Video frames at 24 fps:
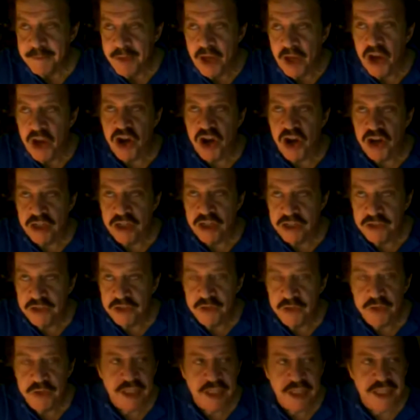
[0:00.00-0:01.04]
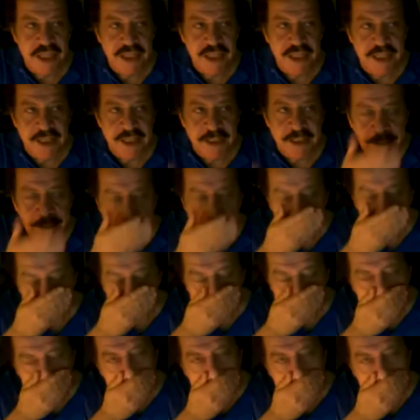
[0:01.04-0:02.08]
hard to do that. Like
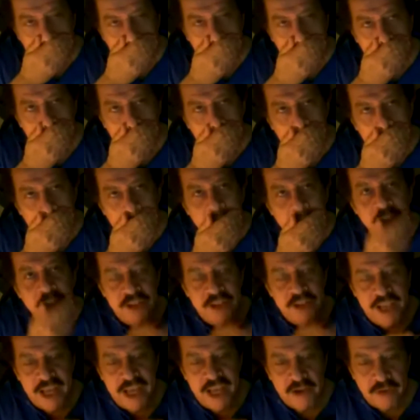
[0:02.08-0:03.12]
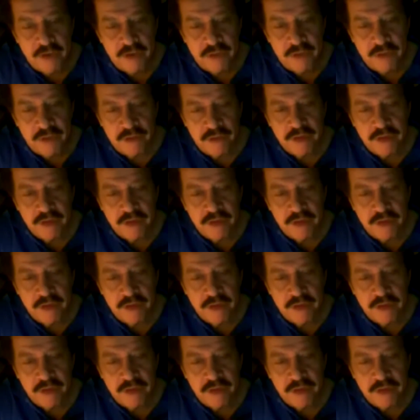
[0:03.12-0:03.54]
on The Town,